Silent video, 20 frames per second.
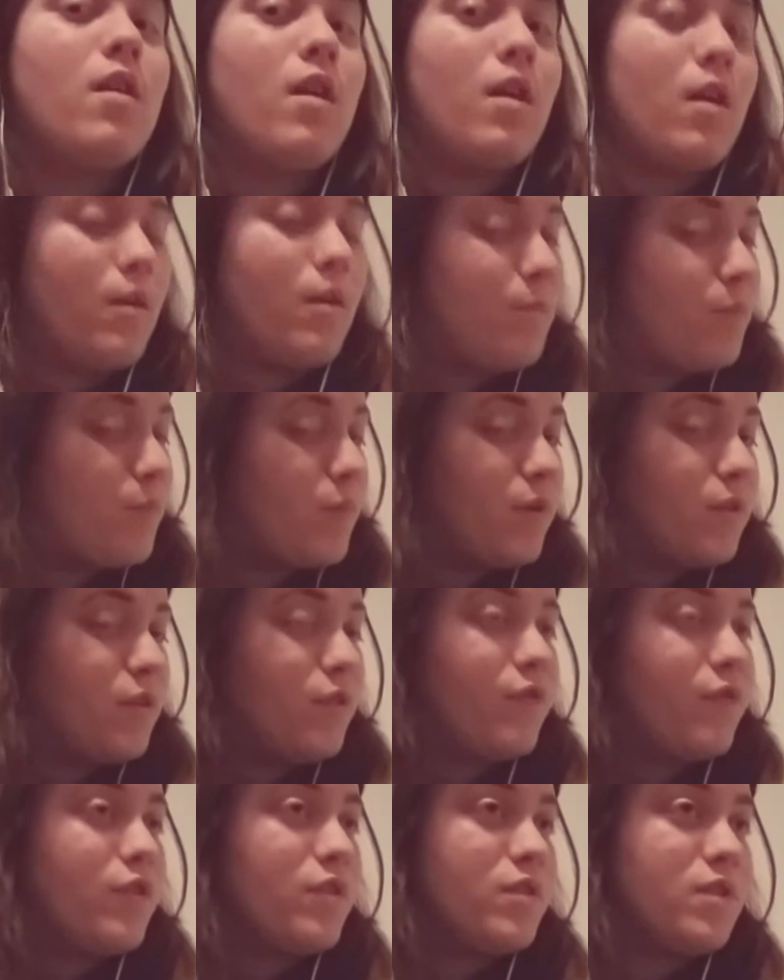But
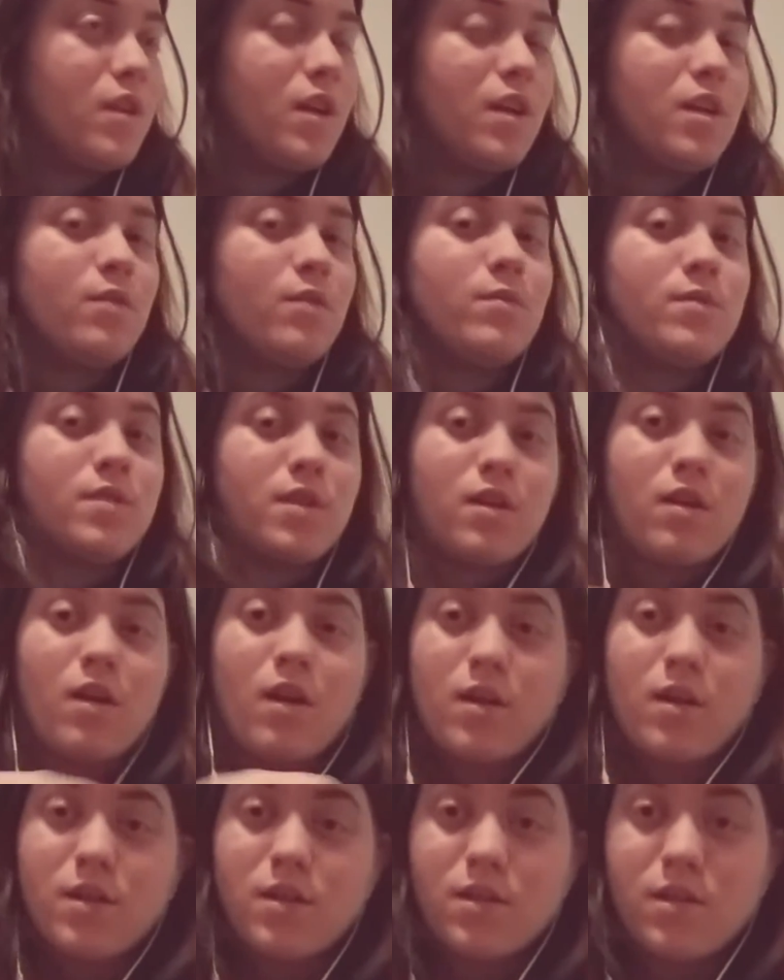the first thing I did was I
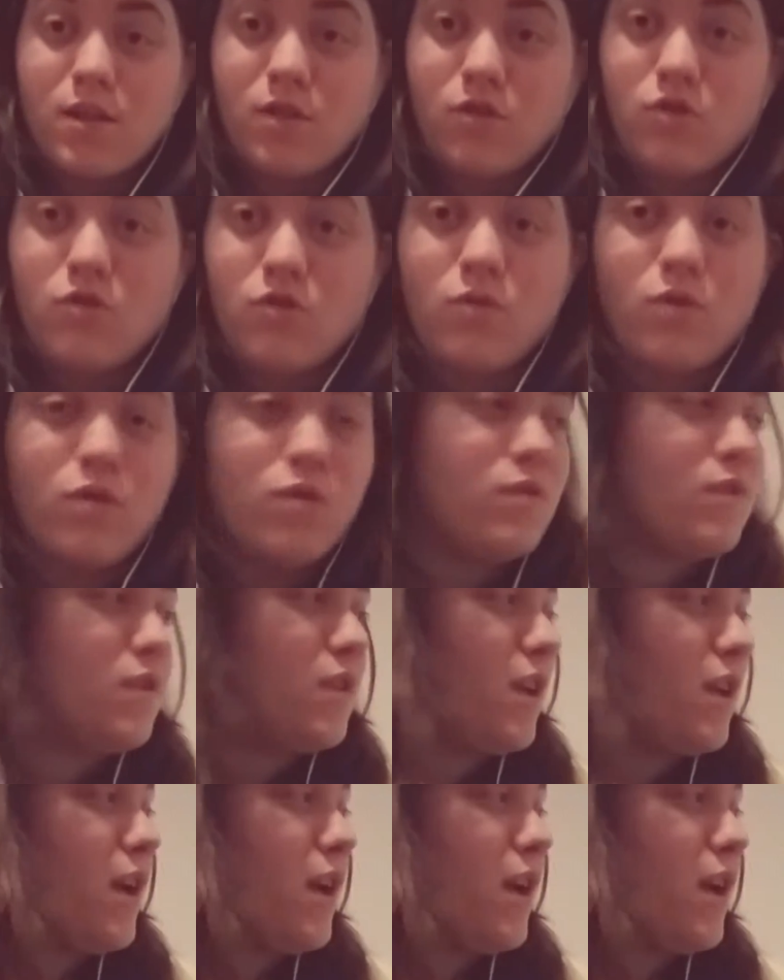got essential oils, and I